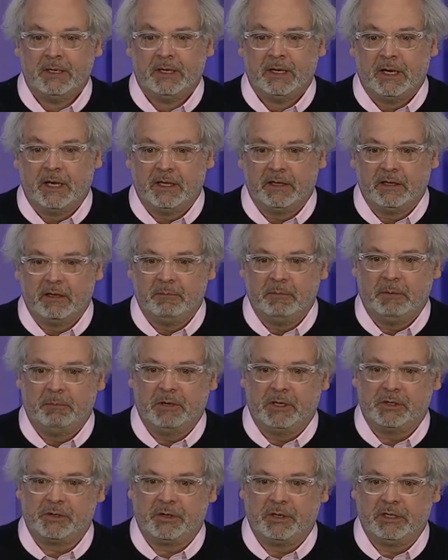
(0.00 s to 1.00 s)
And they'd be
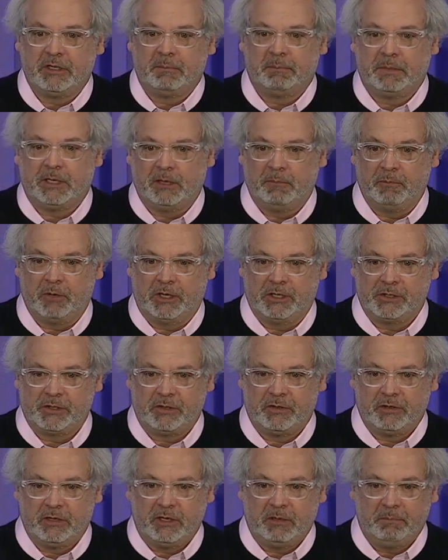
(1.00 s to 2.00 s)
measuring the blood pressure,
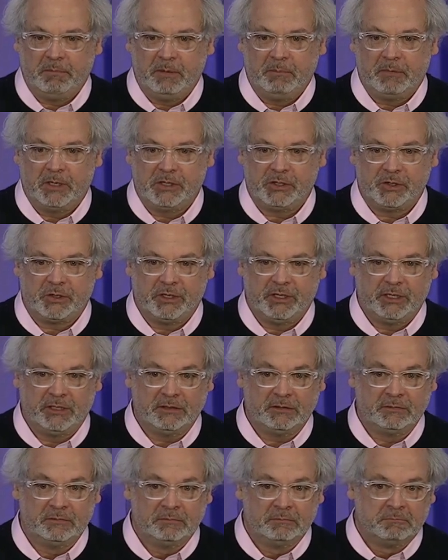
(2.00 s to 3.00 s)
and they'd be
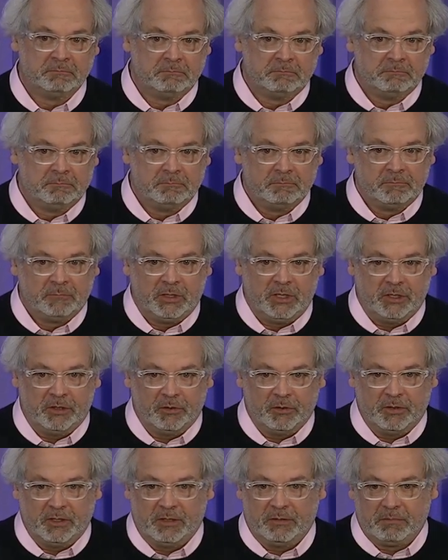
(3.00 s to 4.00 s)
measuring, you
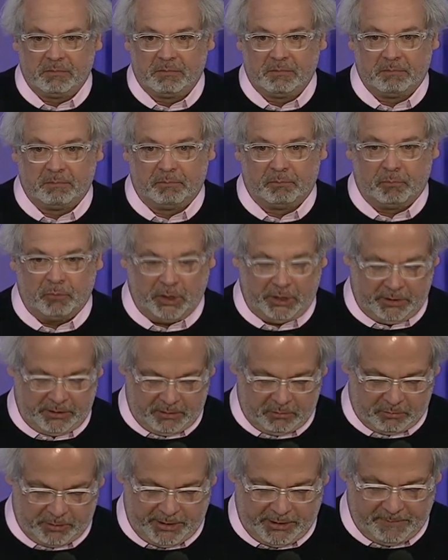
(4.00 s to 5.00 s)
know, the
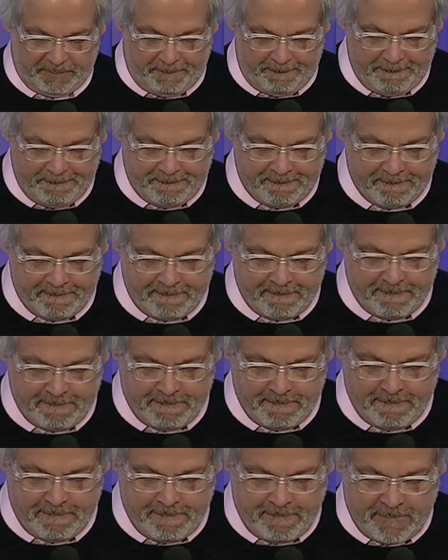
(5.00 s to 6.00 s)
breathing rate.
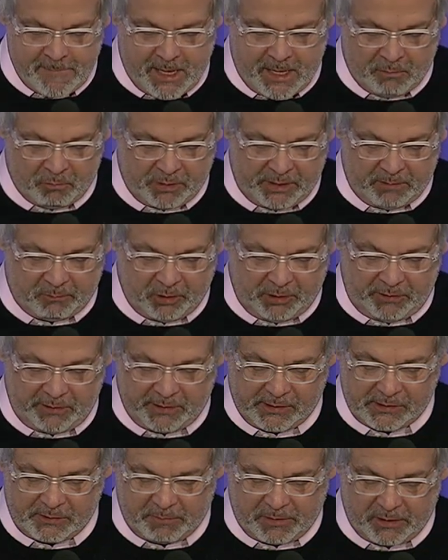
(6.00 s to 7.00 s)
And when Emery
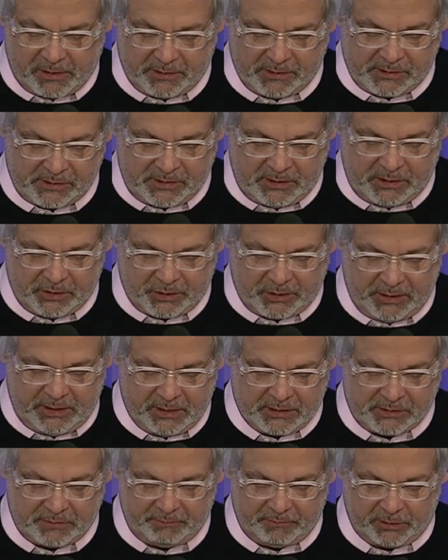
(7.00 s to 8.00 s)
thinks about anesthesia, he
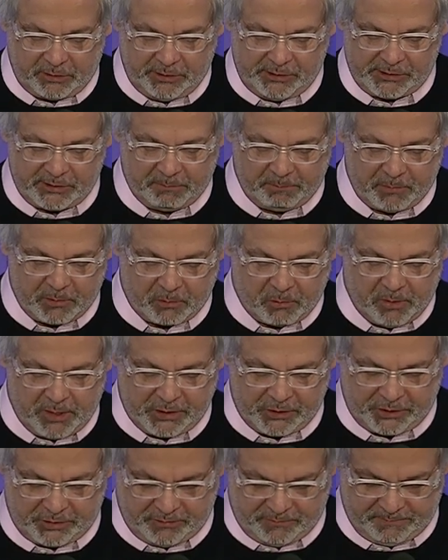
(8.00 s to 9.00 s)
has a very simple
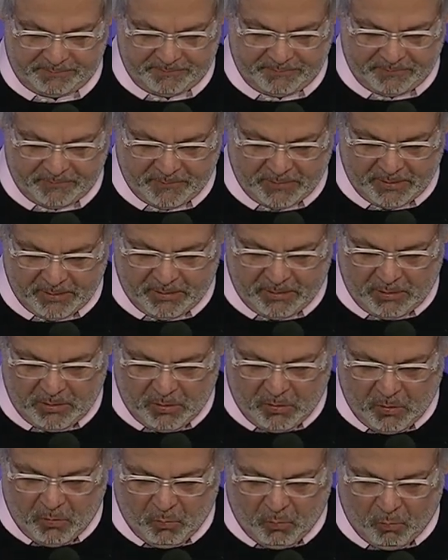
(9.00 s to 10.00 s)
question.
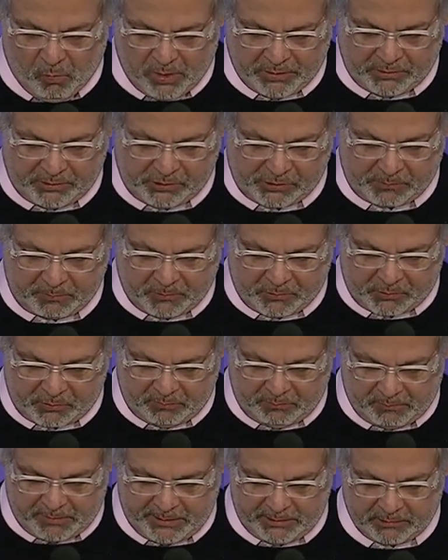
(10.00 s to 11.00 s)
What do you suppose
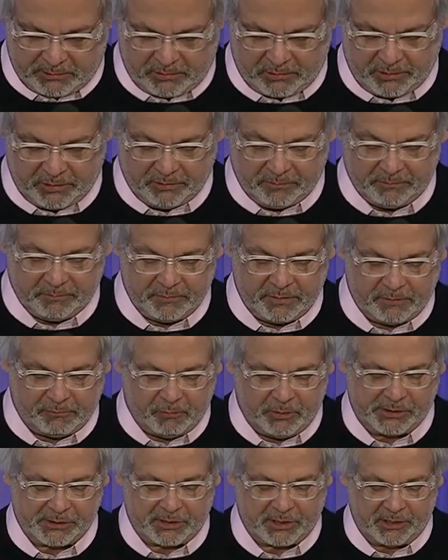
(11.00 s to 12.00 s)
we might learn if
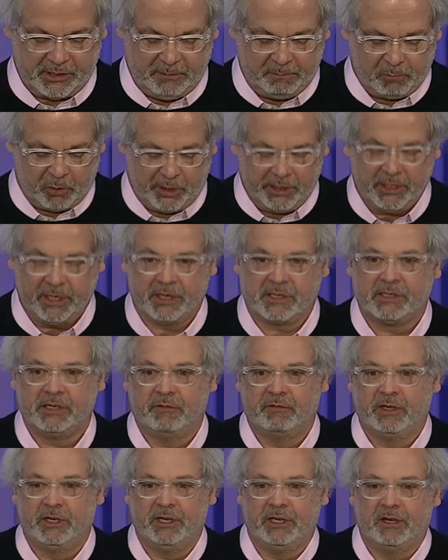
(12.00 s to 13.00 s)
we study brain
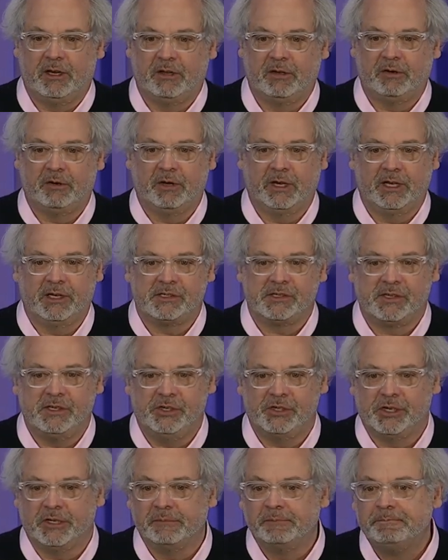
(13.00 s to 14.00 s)
activity under
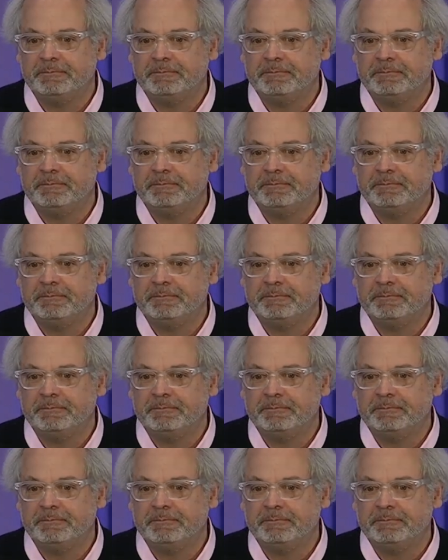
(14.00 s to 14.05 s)
anesthesia?